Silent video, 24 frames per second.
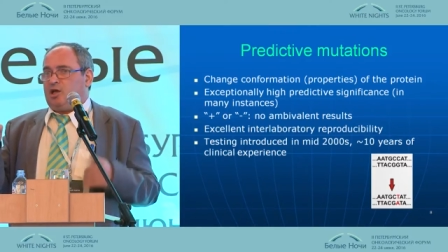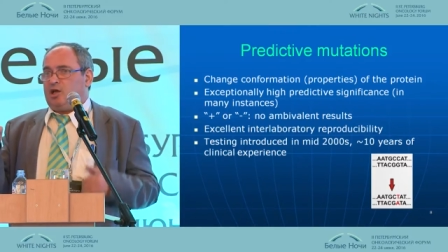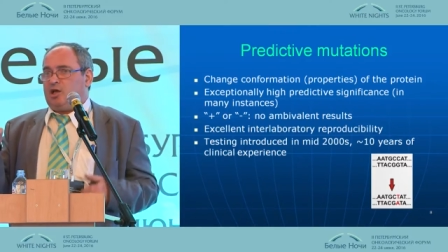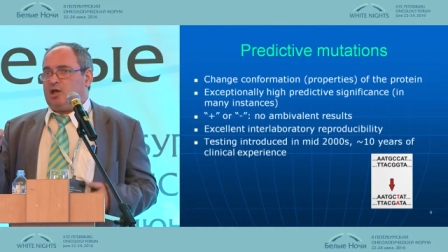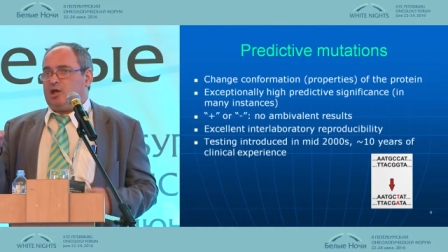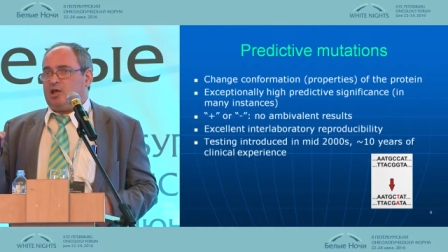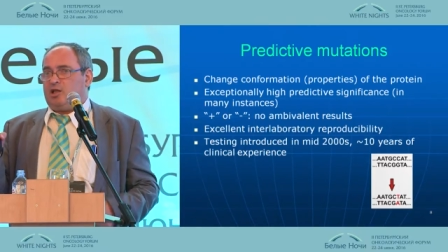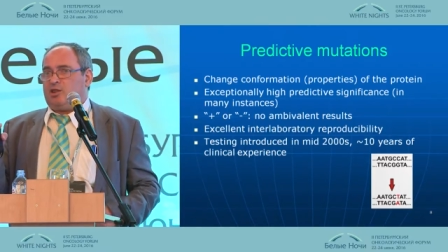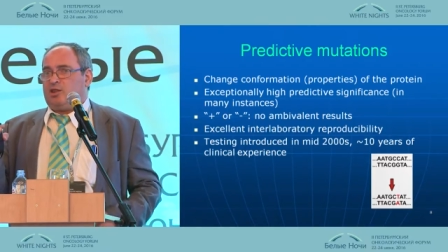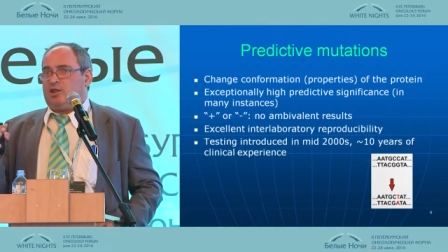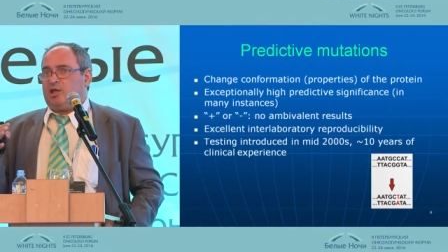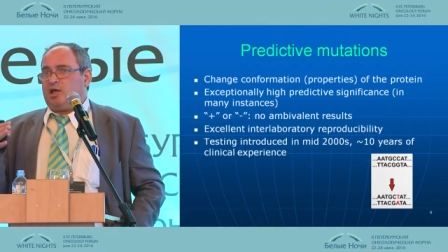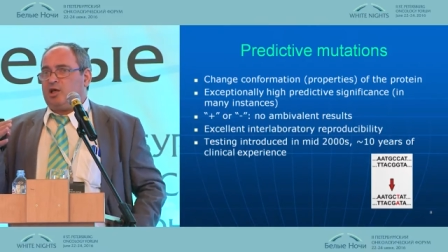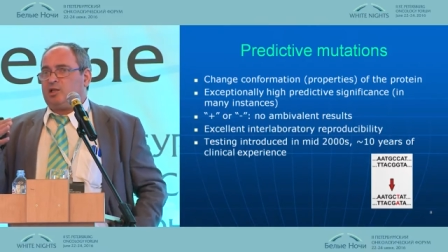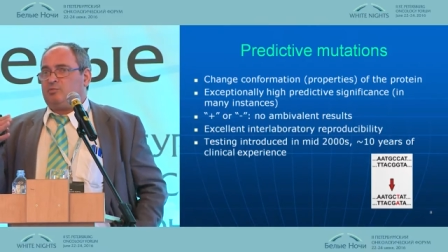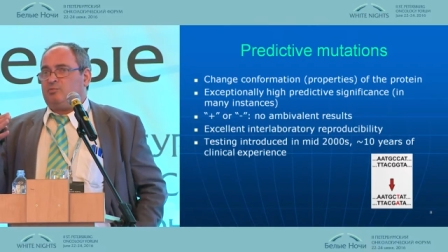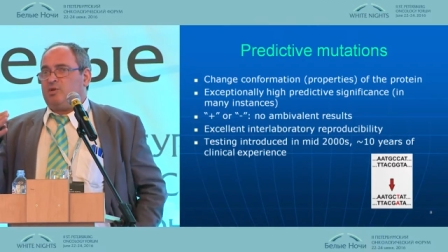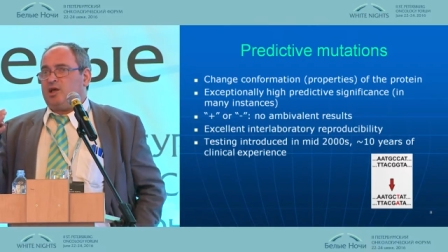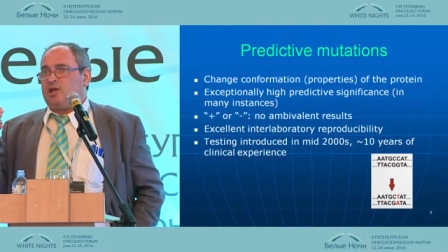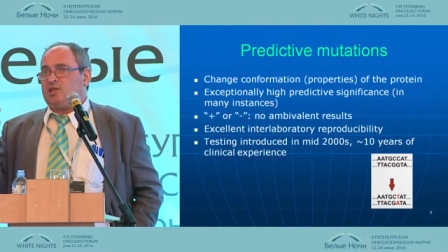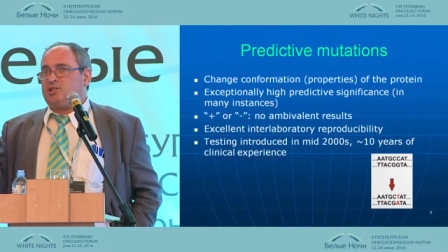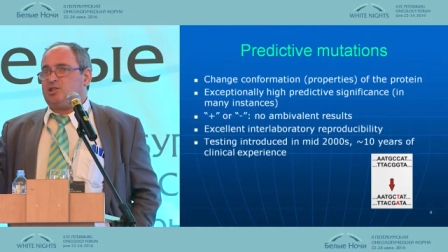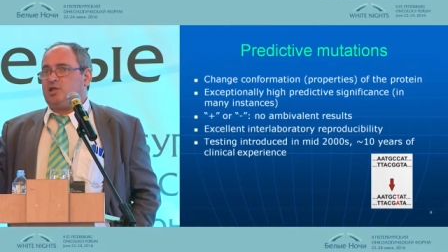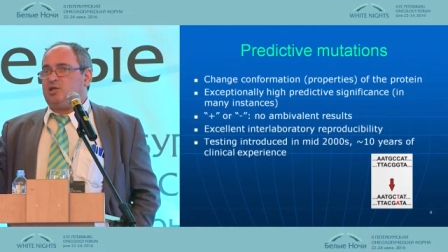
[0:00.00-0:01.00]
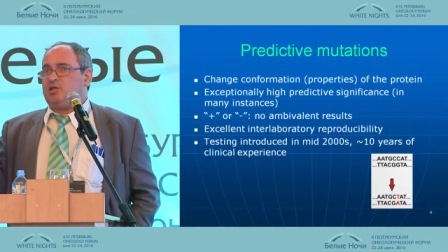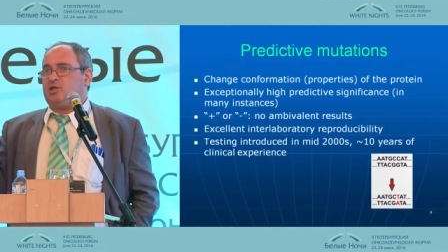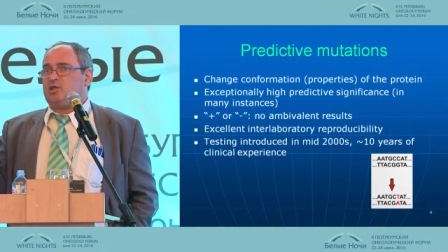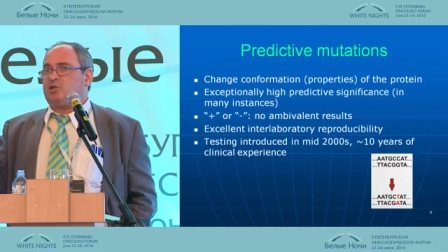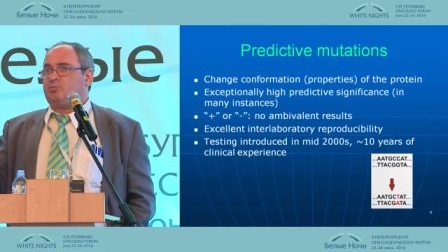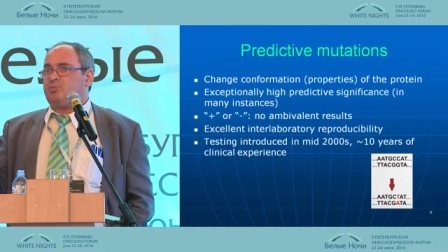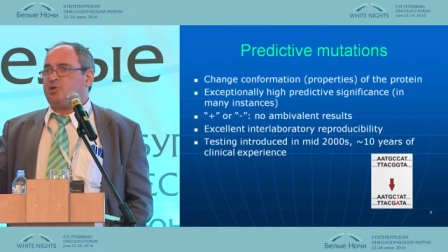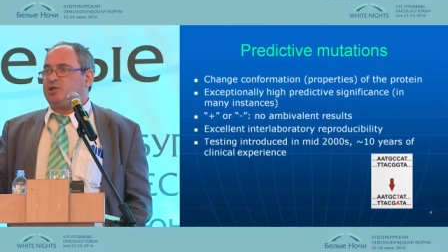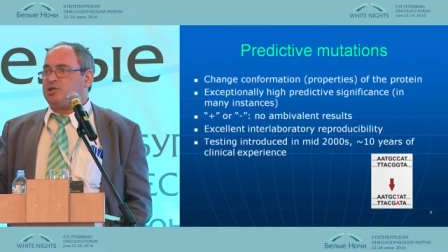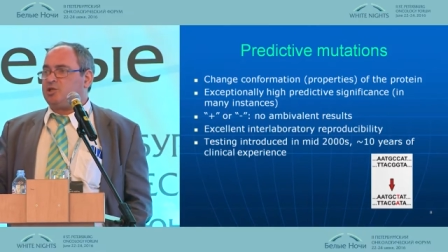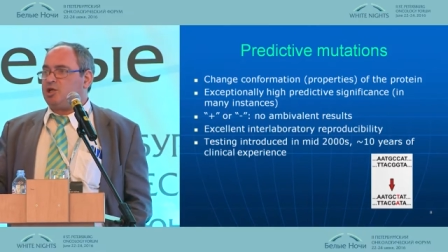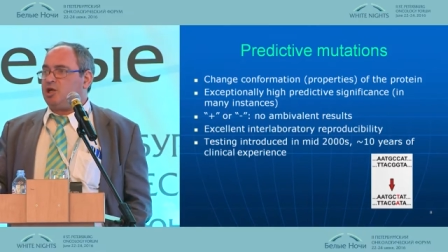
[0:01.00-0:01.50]
And that makes
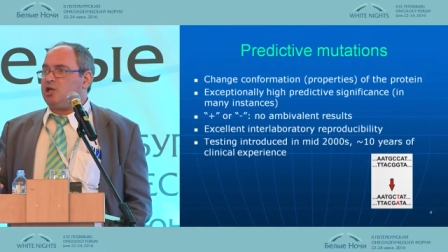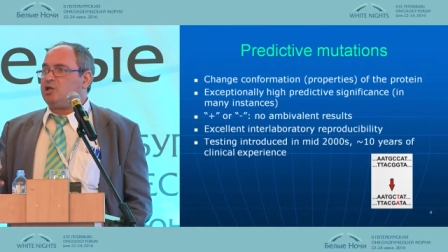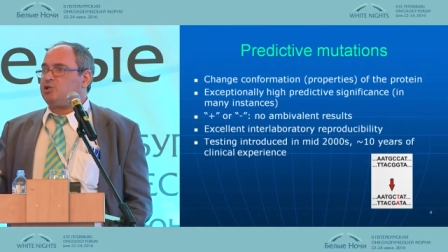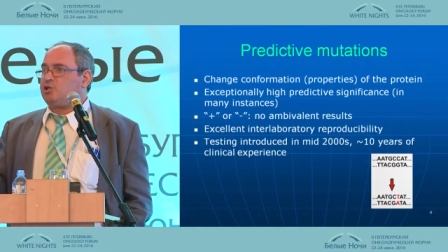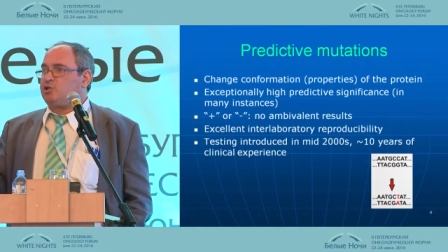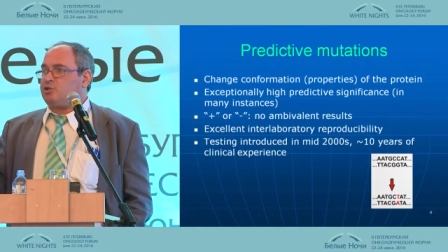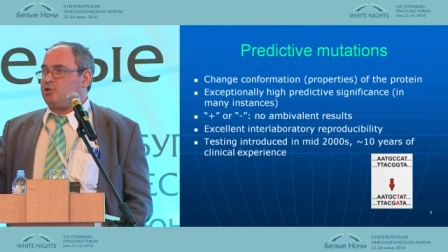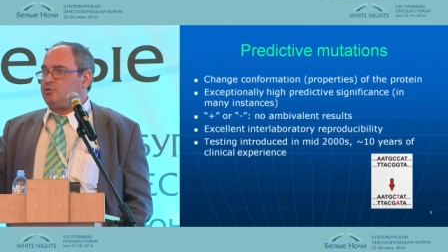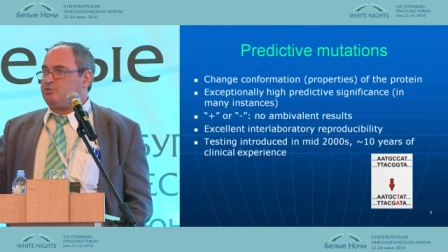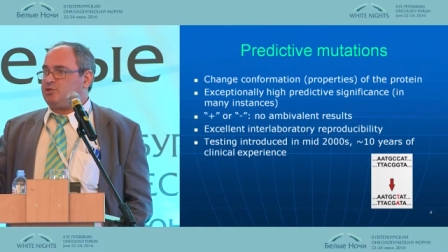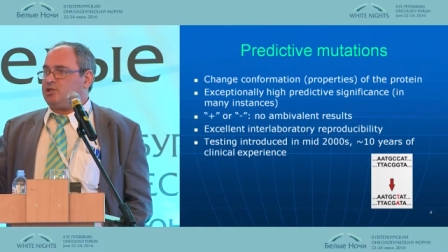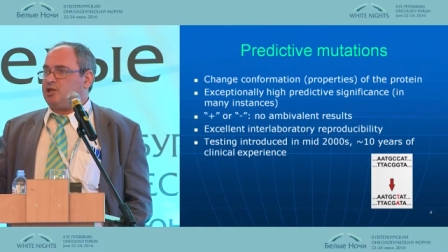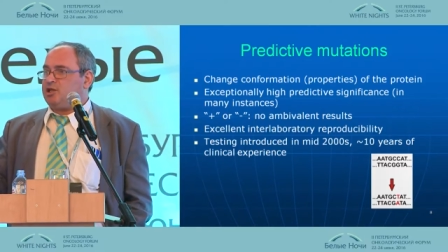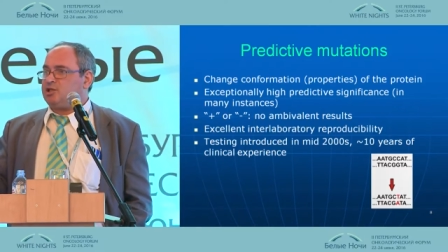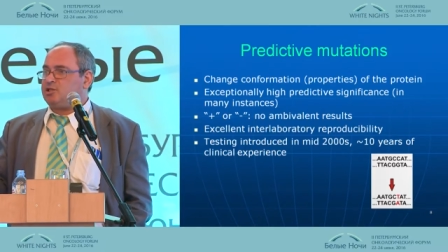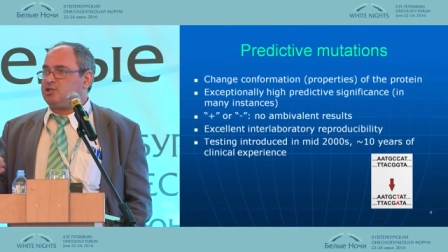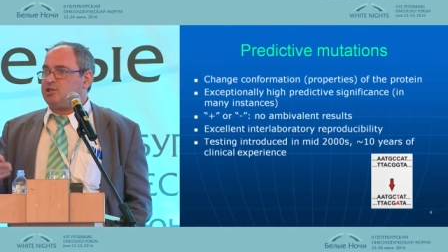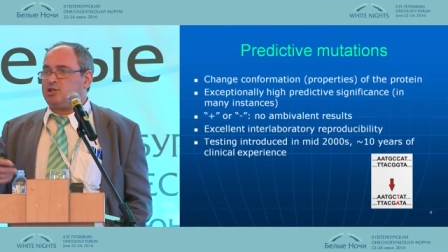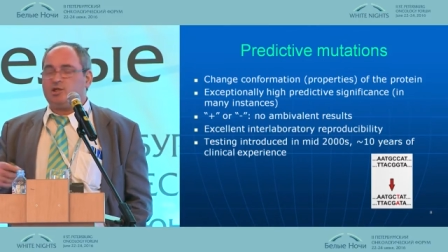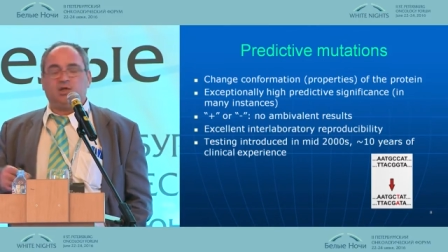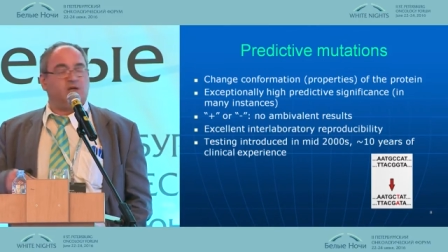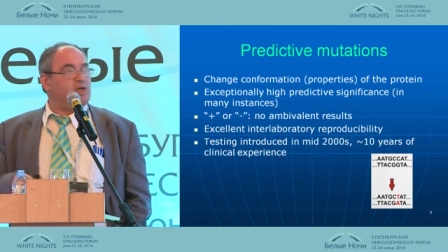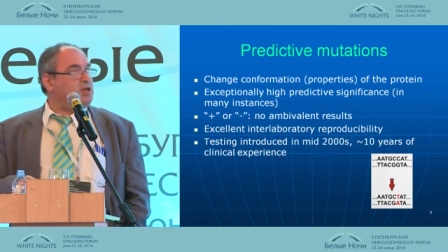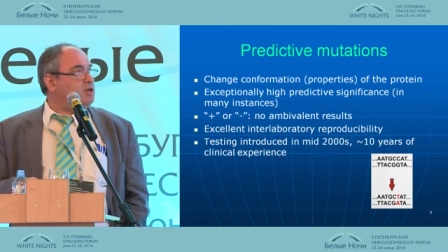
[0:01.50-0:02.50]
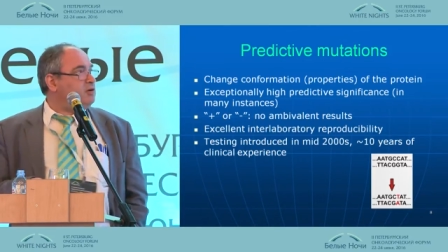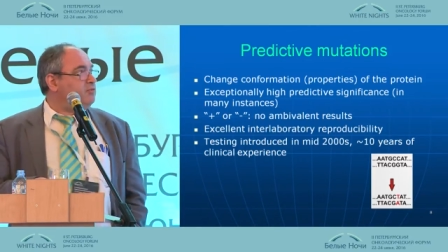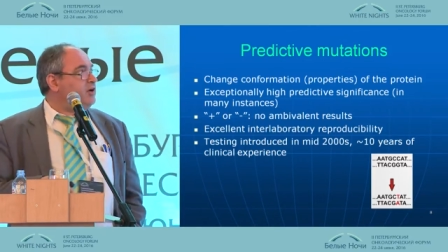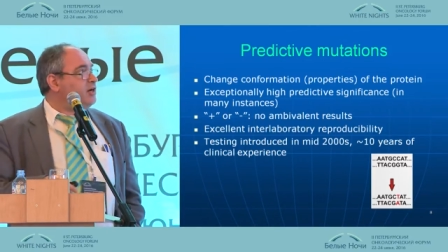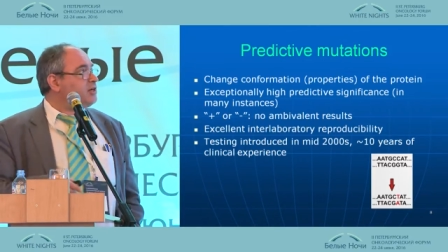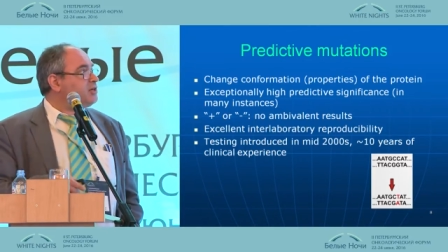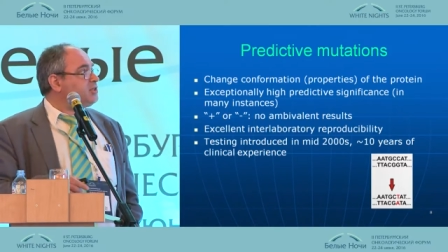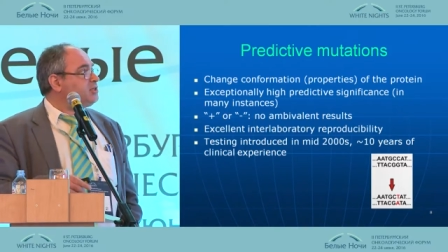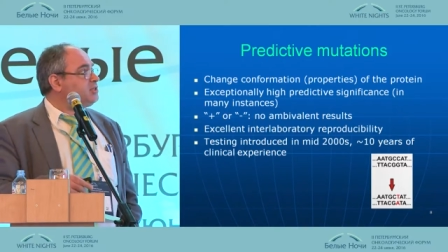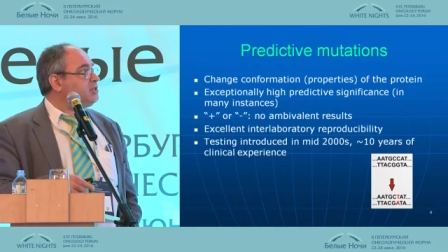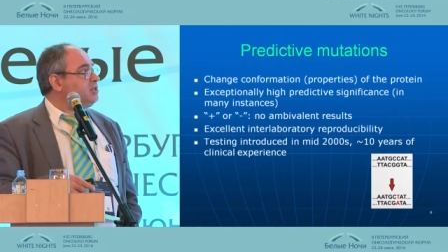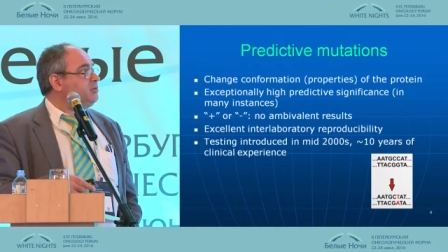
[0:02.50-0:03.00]
interpretation of tests
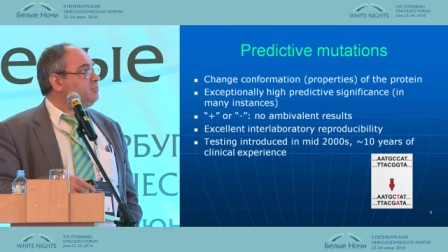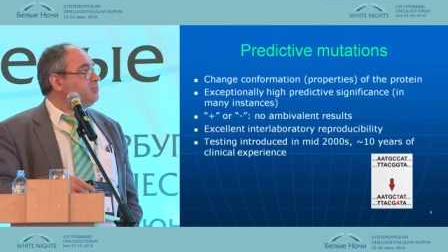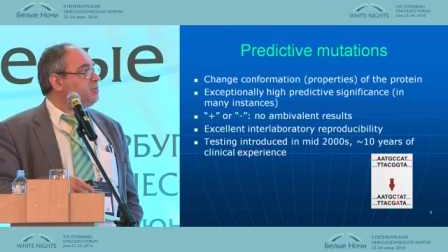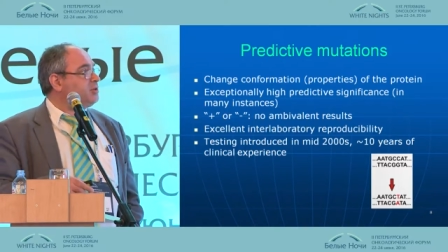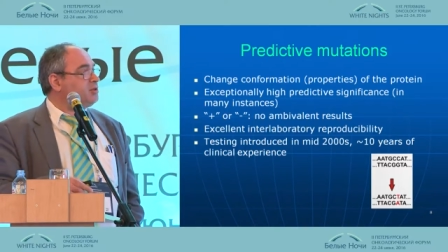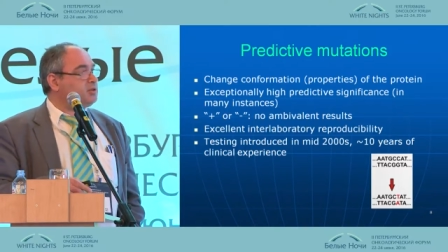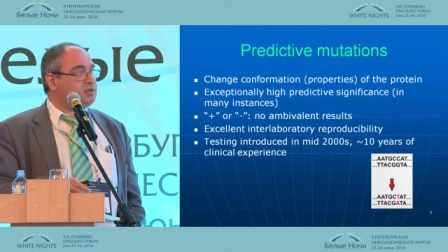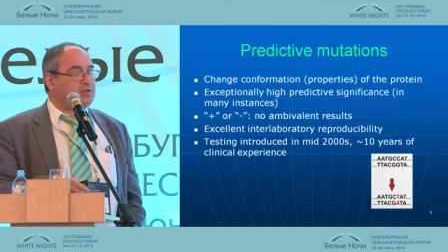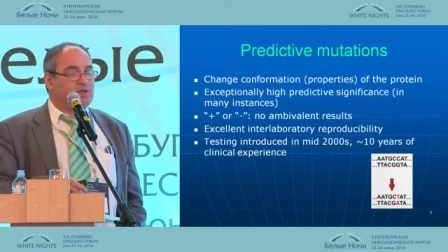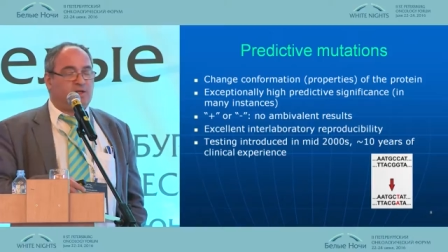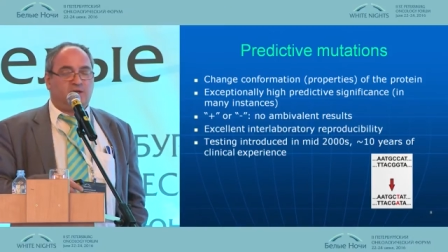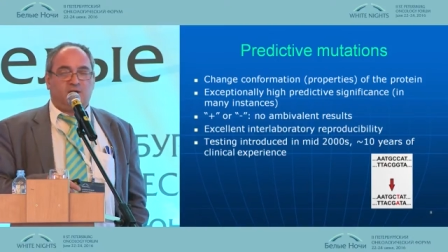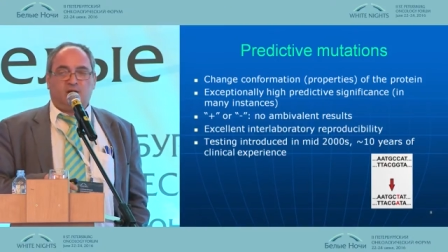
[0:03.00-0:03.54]
very simple.